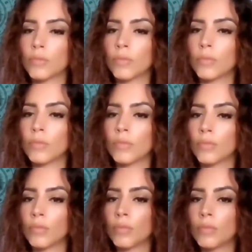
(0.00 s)

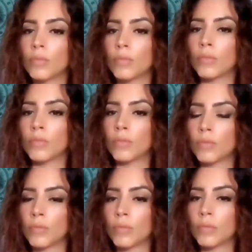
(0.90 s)

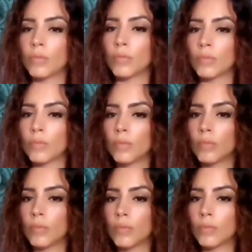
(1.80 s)

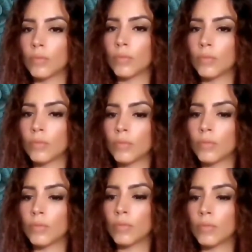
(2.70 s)

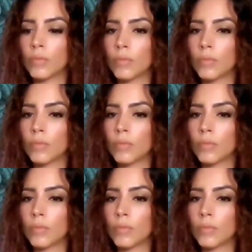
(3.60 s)
No words are spoken by the person on screen.